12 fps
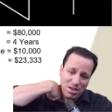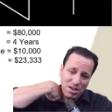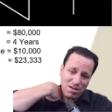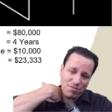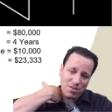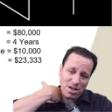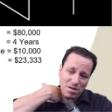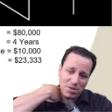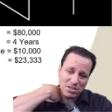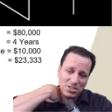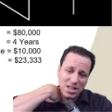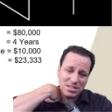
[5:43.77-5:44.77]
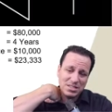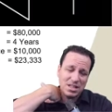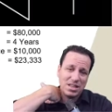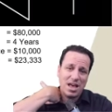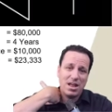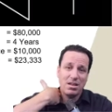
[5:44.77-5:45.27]
of uh, much less
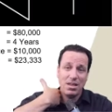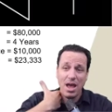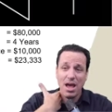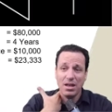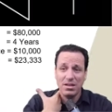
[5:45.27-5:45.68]
than that. Yeah,